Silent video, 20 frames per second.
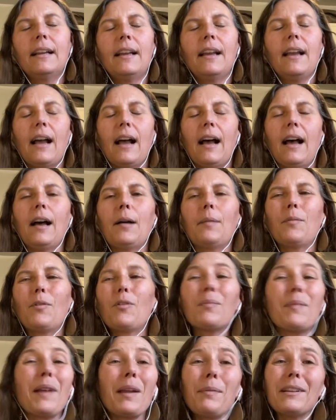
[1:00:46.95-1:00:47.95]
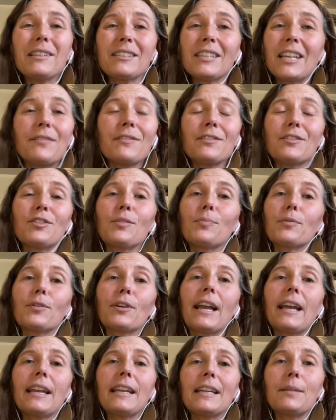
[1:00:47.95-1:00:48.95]
Or maybe it's not even super
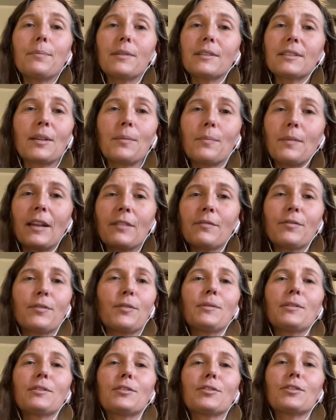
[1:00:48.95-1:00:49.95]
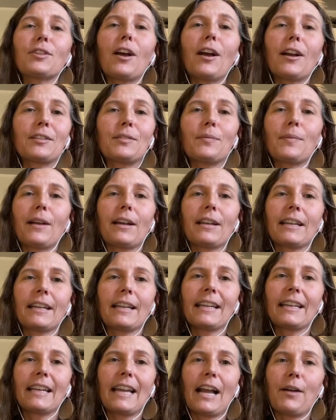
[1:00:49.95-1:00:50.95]
heady, but some influencer talked about it and
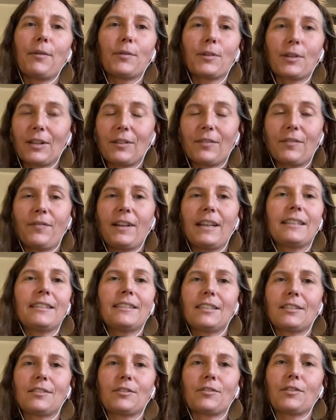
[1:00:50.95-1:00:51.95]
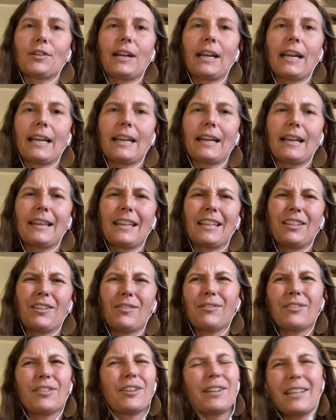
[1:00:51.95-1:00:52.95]
now we're convinced it's great. And then you
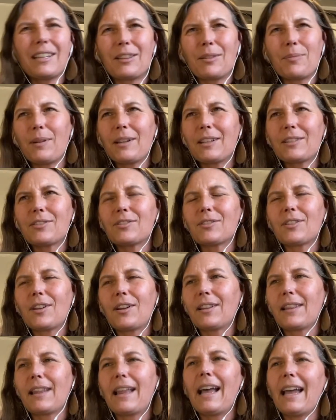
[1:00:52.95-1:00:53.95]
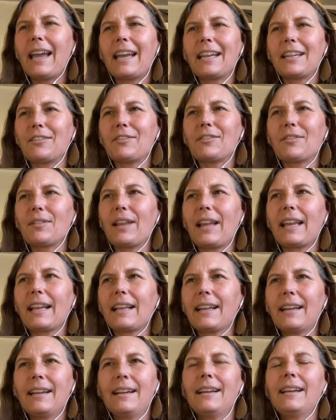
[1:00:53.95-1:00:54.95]
look at the pictures online and you're like,
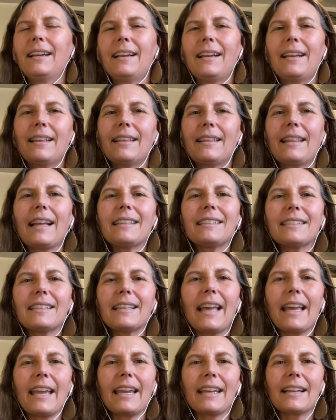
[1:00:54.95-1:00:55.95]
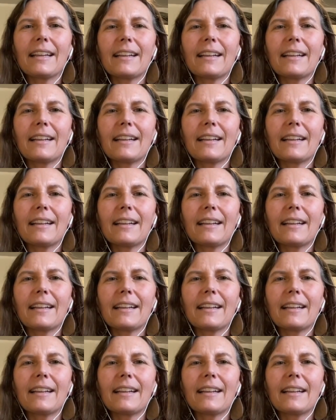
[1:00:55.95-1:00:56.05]
that's like